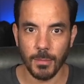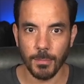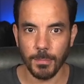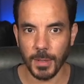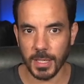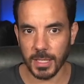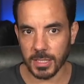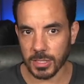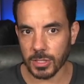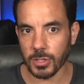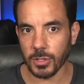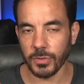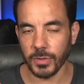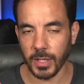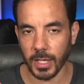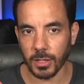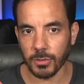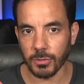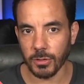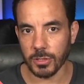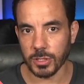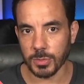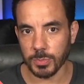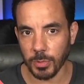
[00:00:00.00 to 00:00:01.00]
based on their
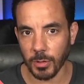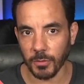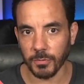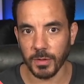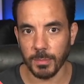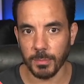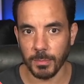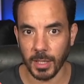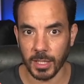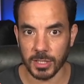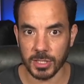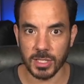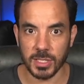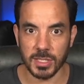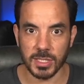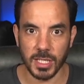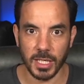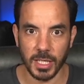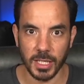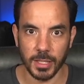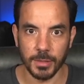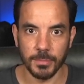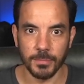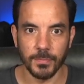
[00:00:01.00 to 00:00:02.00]
gross profit margin
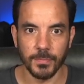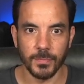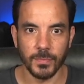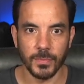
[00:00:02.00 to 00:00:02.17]
tier.